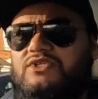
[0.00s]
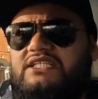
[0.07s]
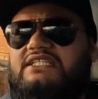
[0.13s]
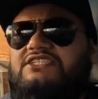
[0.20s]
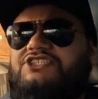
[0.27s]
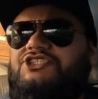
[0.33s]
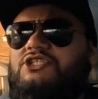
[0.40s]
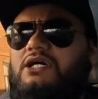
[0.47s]
the
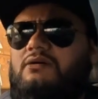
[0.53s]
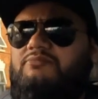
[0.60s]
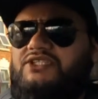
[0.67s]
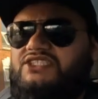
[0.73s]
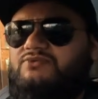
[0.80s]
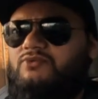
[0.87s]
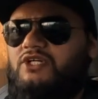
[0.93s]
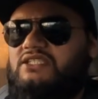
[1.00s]

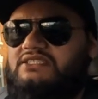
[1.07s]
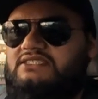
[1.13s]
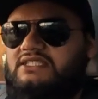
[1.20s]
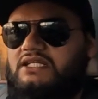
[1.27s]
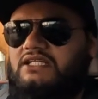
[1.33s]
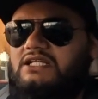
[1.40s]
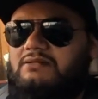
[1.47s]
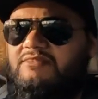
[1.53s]
sharpest ones are
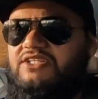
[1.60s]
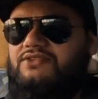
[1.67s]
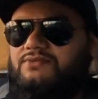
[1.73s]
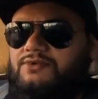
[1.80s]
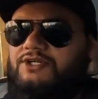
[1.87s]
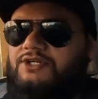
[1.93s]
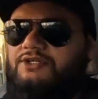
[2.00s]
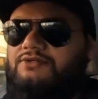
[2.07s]
coming
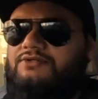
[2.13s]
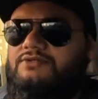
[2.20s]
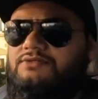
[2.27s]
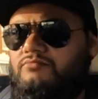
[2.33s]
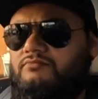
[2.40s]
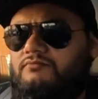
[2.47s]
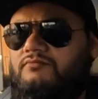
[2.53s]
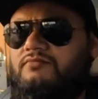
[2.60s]
through.
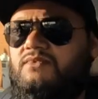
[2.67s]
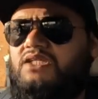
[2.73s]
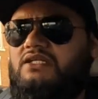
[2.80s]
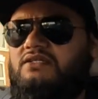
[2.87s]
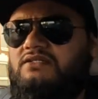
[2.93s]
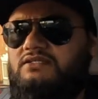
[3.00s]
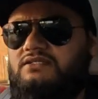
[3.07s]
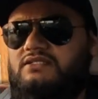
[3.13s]

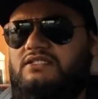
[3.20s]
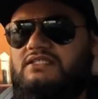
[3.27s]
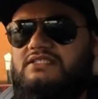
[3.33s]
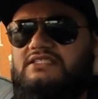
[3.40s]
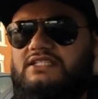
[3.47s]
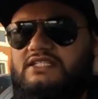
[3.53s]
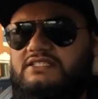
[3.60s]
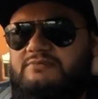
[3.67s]
Here's
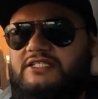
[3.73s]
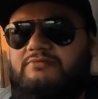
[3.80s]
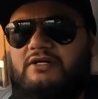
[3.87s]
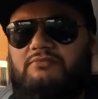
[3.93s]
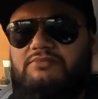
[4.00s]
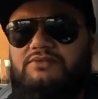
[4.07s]
another speed bump.